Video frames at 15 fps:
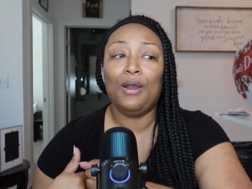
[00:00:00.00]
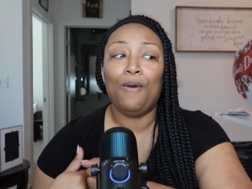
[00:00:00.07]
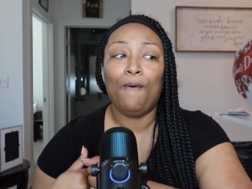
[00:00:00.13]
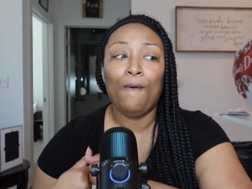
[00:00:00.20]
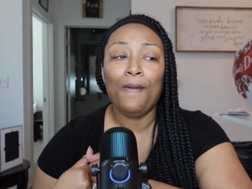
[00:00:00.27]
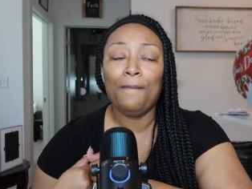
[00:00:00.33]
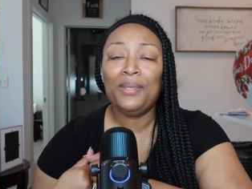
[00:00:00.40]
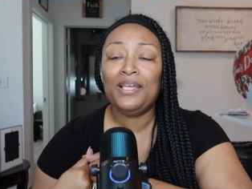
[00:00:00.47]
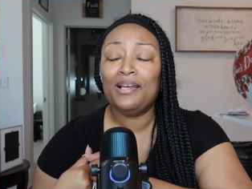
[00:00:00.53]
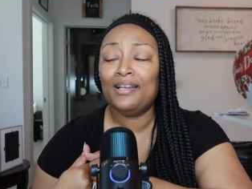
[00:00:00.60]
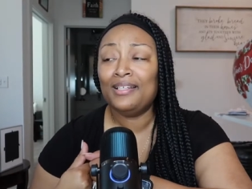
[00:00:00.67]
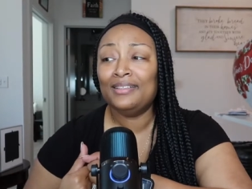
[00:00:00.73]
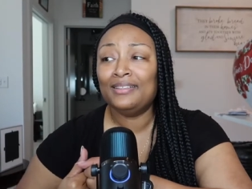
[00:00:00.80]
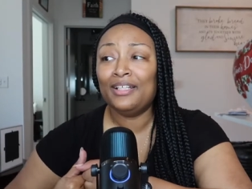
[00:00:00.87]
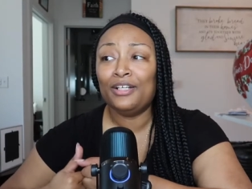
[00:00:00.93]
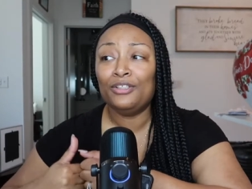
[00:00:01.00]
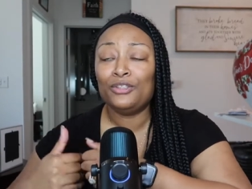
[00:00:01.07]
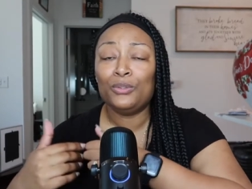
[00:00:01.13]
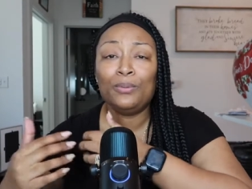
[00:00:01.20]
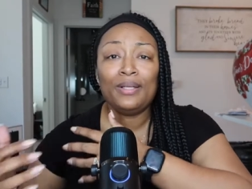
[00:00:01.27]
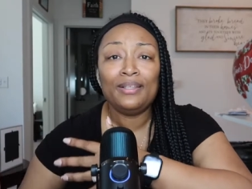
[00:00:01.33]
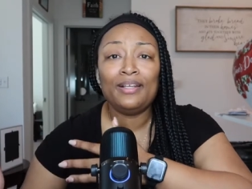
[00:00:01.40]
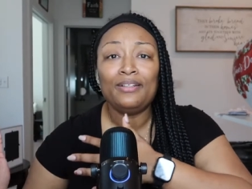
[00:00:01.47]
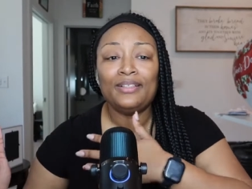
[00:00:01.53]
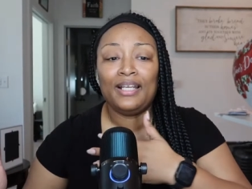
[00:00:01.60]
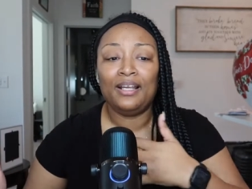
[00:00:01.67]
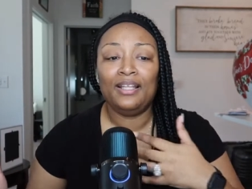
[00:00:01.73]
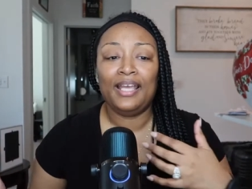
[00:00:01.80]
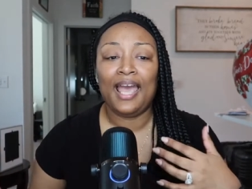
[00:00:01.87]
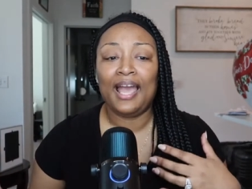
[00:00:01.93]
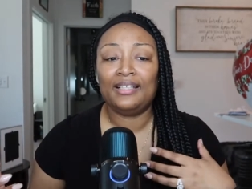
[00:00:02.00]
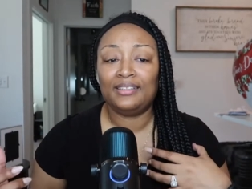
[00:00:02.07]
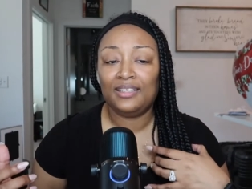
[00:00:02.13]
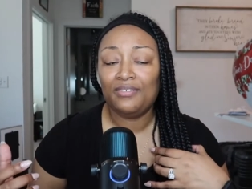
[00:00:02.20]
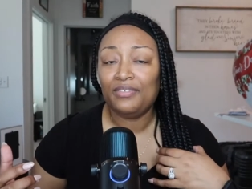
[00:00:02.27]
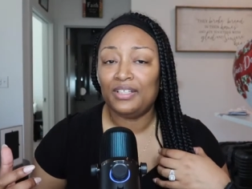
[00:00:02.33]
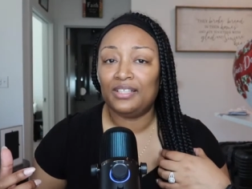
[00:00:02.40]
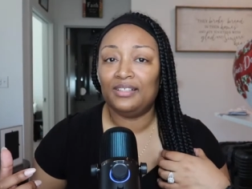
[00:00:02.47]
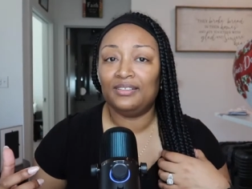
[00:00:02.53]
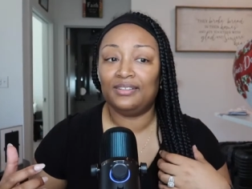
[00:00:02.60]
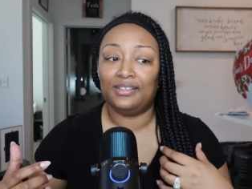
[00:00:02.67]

or because they're doing their daily activities.